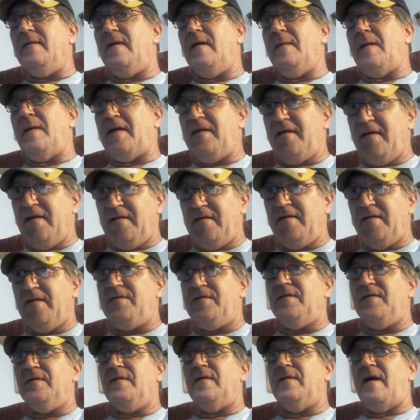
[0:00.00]
I did
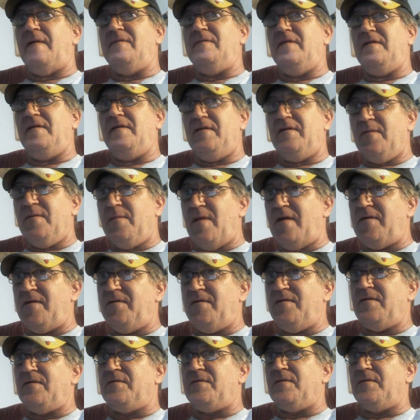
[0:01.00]
get your
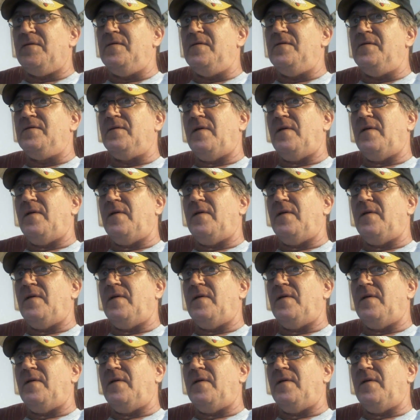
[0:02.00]
message through,